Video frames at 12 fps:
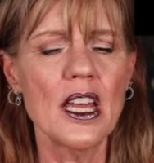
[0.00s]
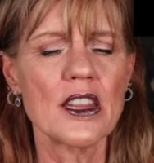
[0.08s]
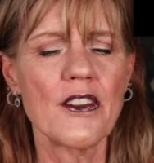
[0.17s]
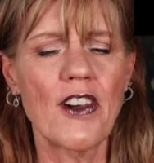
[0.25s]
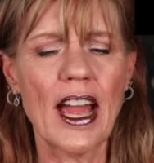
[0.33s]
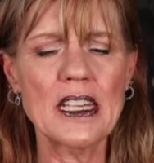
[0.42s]

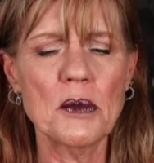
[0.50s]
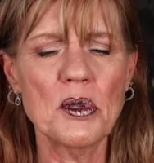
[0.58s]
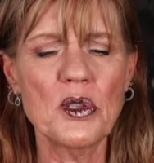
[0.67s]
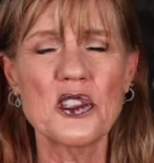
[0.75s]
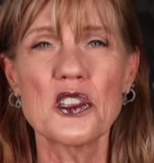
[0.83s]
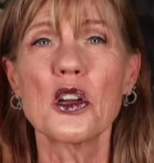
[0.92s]
The
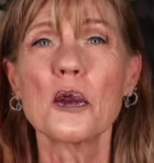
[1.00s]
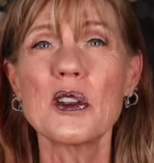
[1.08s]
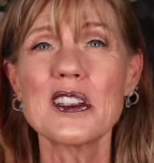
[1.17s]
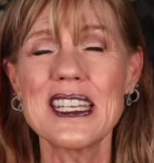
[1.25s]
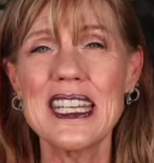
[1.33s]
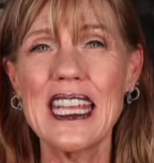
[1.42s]
VitaBoost
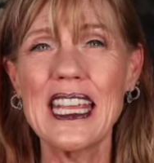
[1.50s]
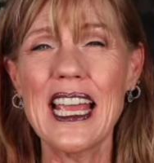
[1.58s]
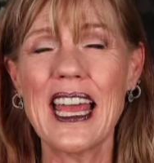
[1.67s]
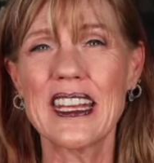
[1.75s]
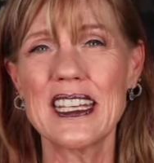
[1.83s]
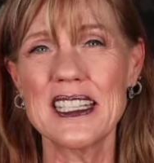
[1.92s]
herbal tea,
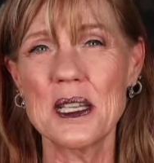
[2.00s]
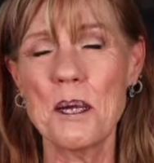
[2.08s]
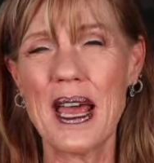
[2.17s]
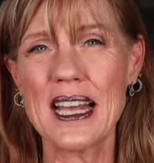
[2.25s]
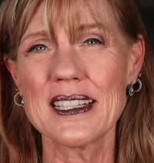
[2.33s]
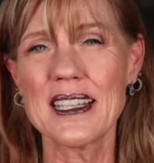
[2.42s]
and I did
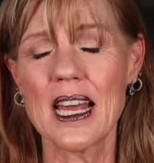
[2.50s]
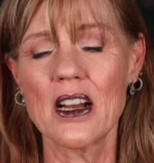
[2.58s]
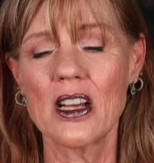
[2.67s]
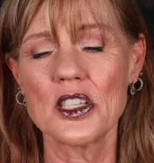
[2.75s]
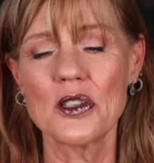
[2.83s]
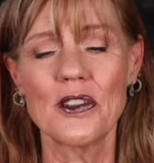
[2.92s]
pass that
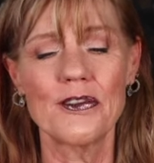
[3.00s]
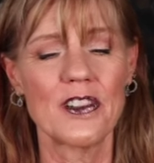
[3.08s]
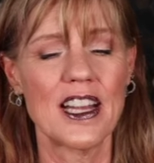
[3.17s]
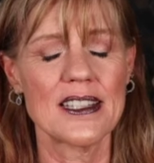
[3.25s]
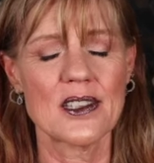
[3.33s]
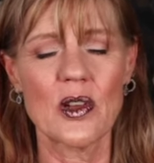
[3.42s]
on to a
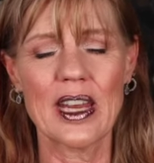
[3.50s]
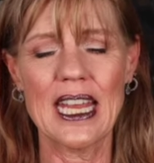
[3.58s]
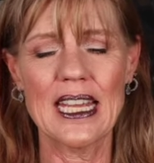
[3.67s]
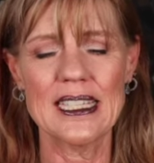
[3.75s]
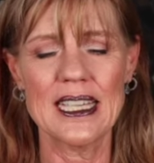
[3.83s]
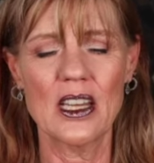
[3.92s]
friend, so I
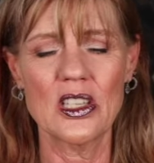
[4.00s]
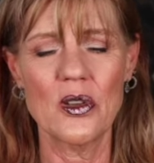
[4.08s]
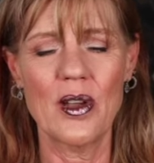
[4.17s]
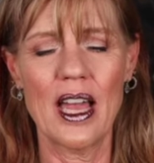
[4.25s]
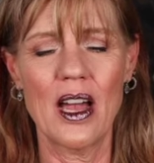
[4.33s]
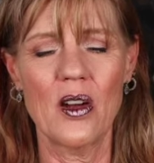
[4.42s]
can't tell
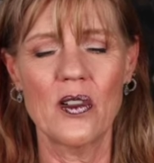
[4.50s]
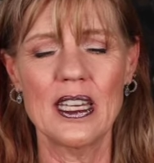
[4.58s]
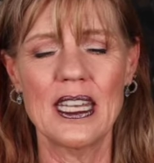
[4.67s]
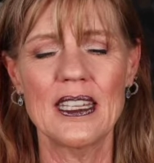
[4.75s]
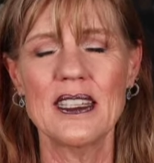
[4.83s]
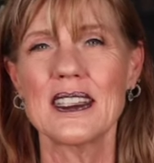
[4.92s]
you how
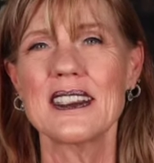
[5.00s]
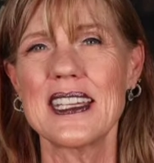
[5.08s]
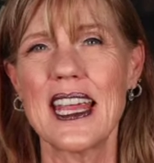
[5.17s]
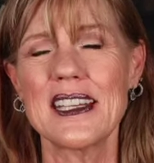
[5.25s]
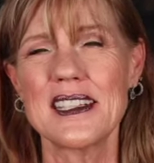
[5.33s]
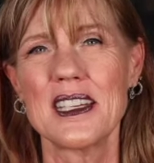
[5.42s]
it
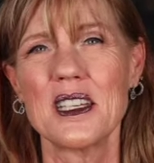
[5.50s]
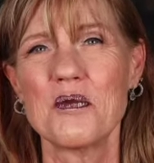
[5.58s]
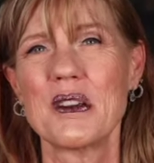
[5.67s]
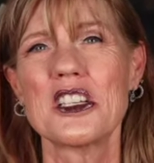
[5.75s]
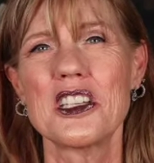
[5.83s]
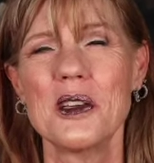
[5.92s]
tasted,
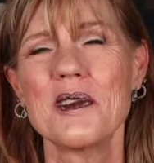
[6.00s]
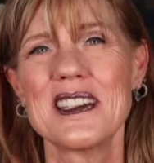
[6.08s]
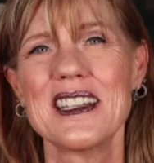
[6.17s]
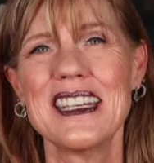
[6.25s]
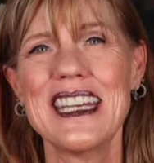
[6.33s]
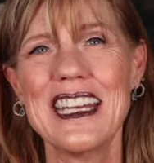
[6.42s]
but she
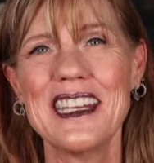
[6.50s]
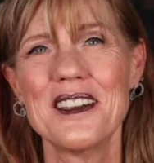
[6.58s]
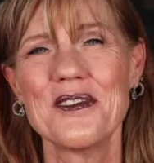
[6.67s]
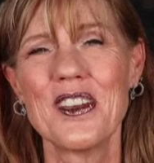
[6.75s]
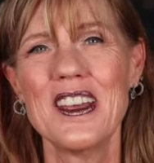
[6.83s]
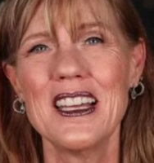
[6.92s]
was in need
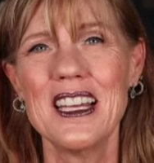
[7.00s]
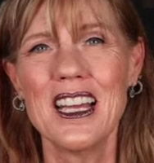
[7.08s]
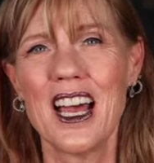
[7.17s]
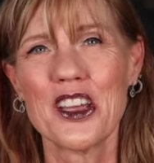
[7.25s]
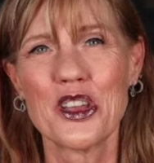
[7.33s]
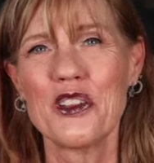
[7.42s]
of
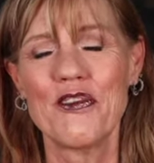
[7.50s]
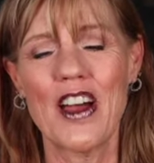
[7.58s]
a good